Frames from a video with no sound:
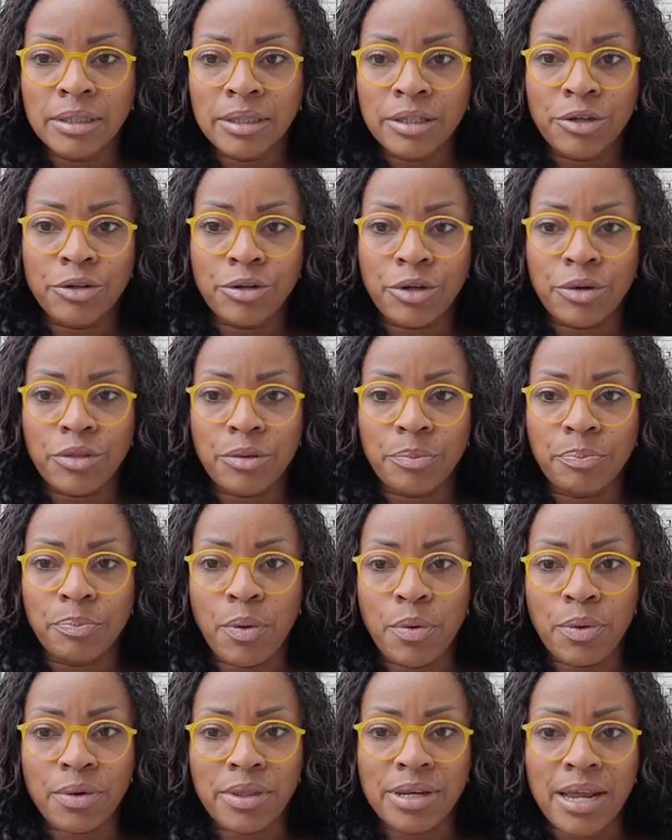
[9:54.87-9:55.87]
the
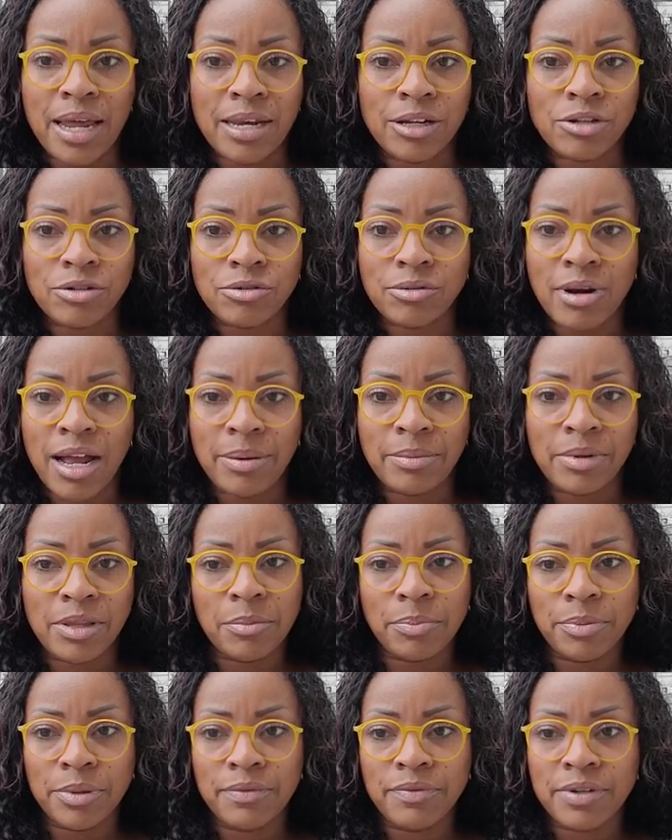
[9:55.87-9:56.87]
poor that I described in the
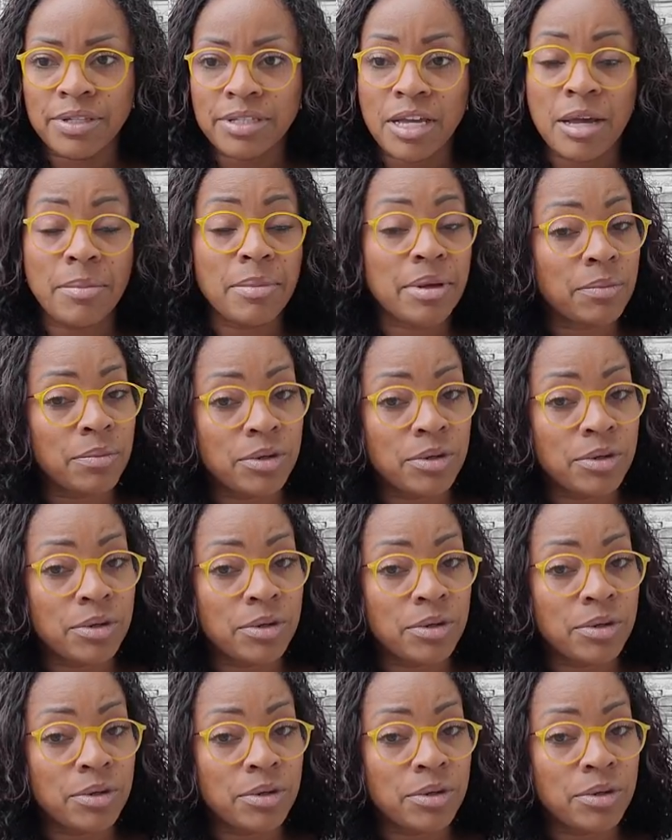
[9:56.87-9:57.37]
previous comment,